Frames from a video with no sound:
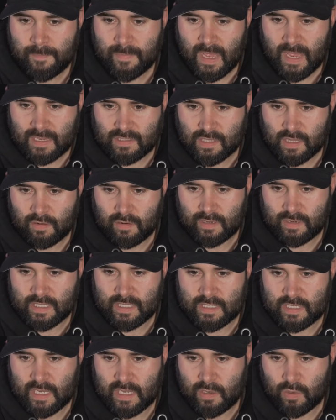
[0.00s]
as there
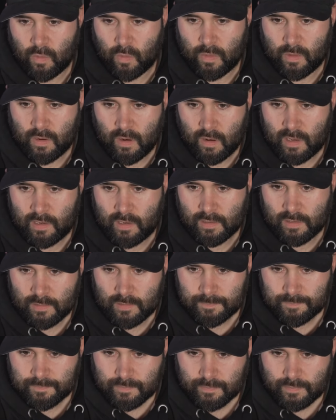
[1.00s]
is in Northern Ireland?
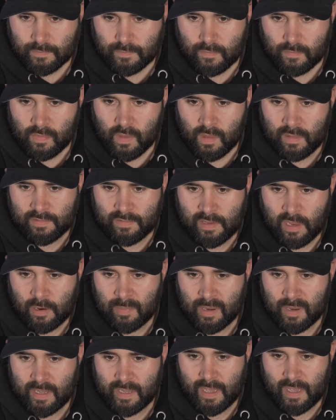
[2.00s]
That's how
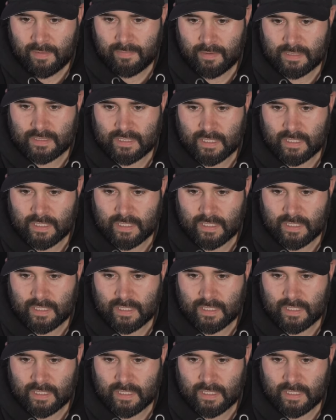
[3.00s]
my FAC